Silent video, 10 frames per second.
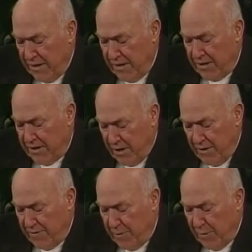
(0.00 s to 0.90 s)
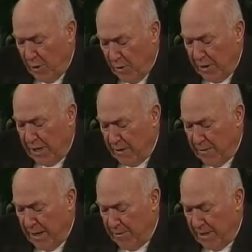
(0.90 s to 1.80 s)
to turn from the holy
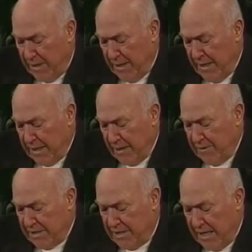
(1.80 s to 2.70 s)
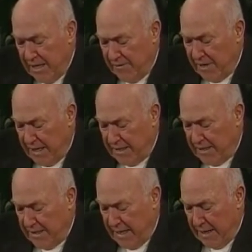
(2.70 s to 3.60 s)
commandment that was delivered
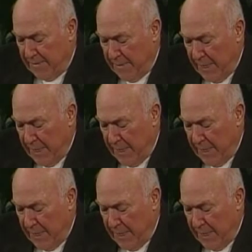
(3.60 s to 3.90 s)
unto them.